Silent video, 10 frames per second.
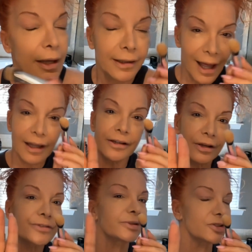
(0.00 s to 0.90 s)
Gaga knows
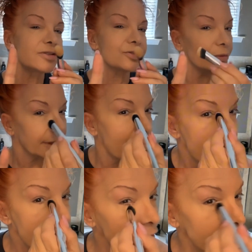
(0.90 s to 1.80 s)
what she's doing.
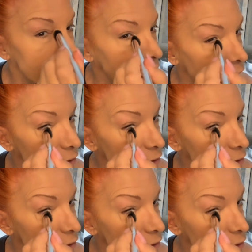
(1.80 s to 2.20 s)
There are a lot of